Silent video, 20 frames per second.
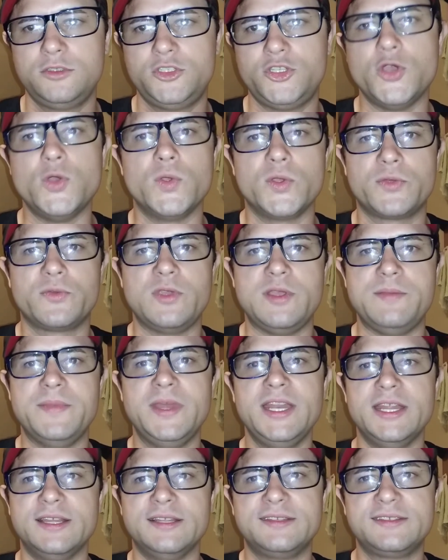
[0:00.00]
two or three
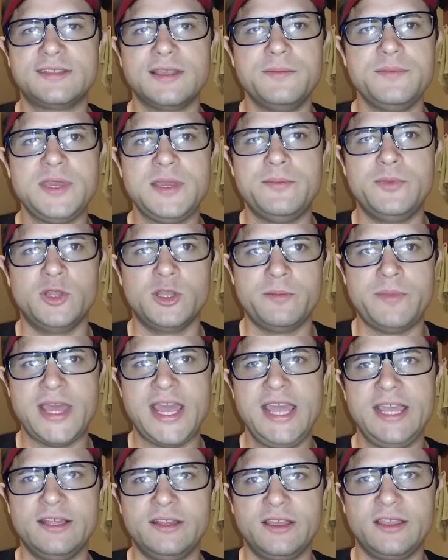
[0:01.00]
minutes. Some people are
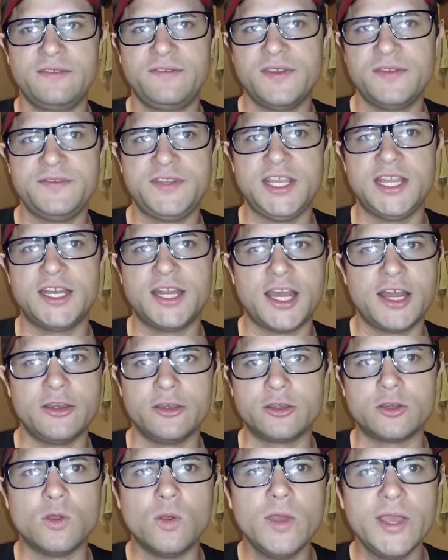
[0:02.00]
paying like fifty and a
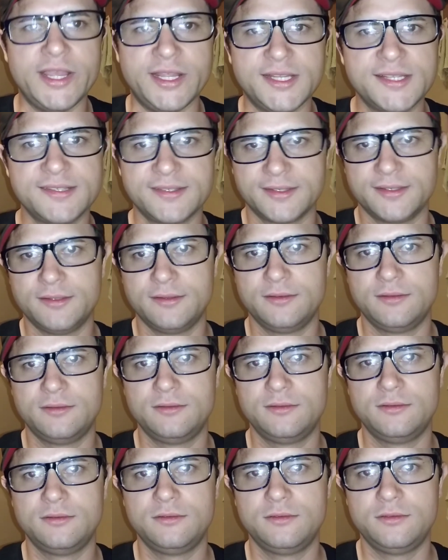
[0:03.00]
hundred coins
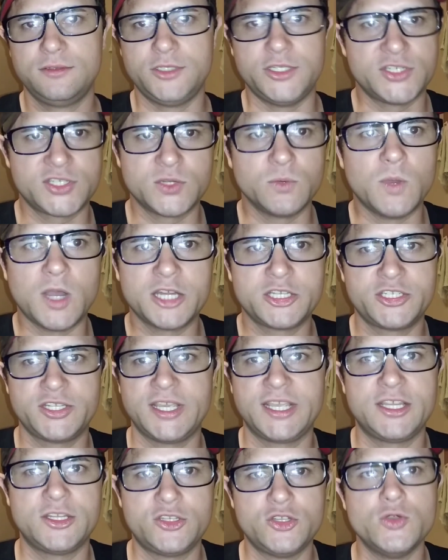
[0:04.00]
just to watch
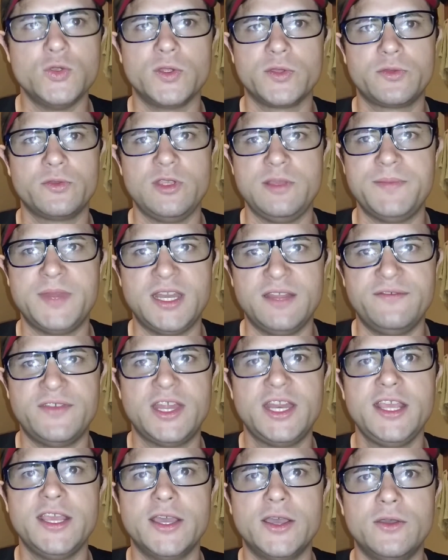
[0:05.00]
like a two or three minute
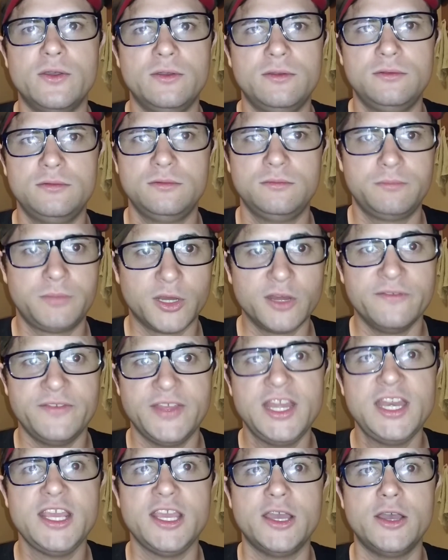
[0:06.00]
video per
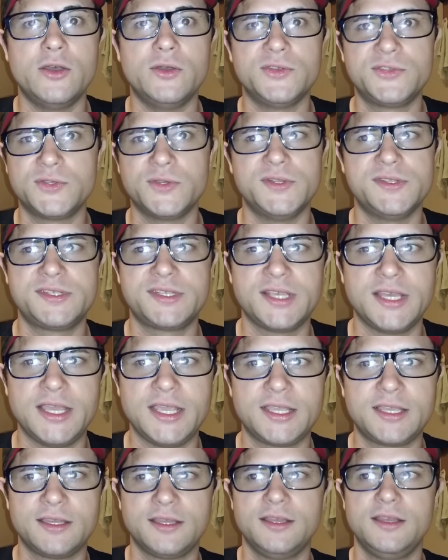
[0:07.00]
video. So it's
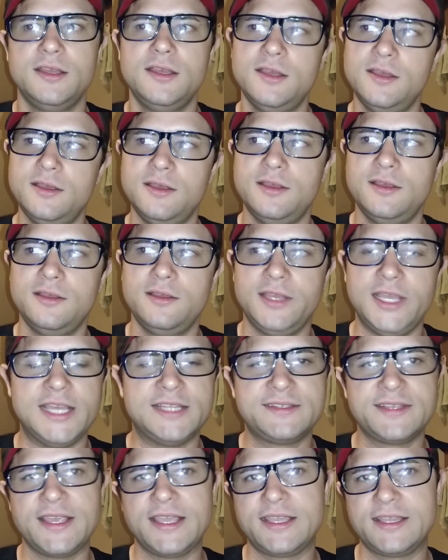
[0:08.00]
like,
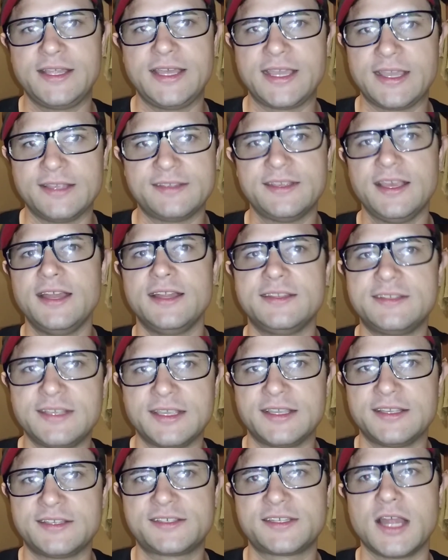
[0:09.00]
it's like, like I said, it's
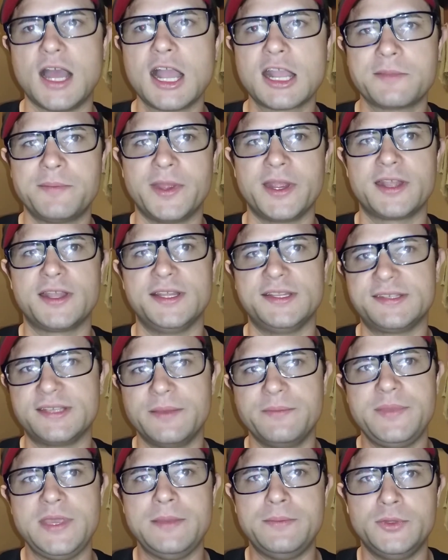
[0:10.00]
like a stock market.
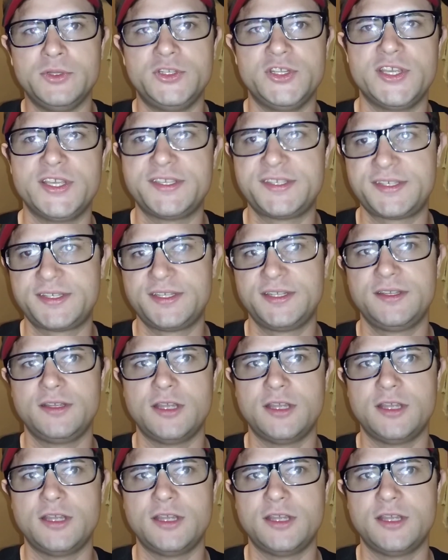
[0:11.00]
Some people just